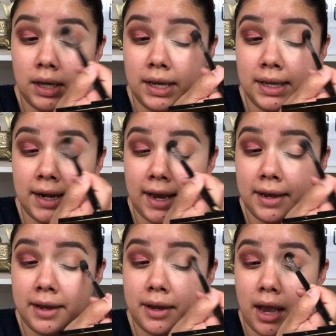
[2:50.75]
And
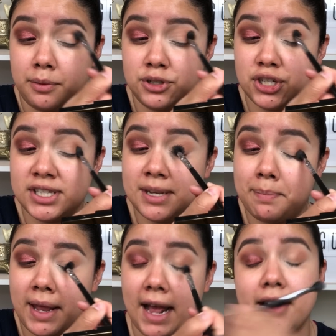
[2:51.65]
I was just a
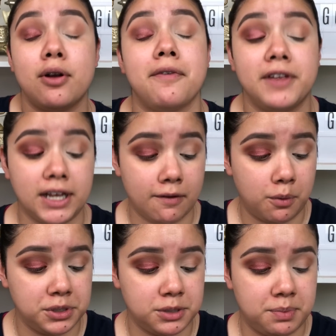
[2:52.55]
bit, I don't know, I feel like I've
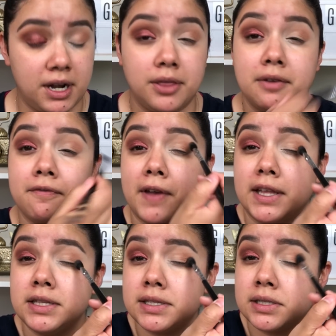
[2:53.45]
always just been on the
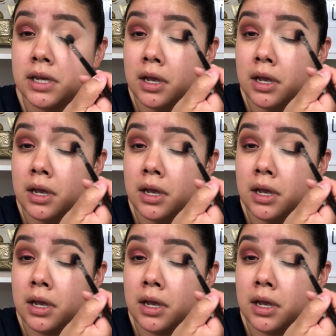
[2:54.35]
fence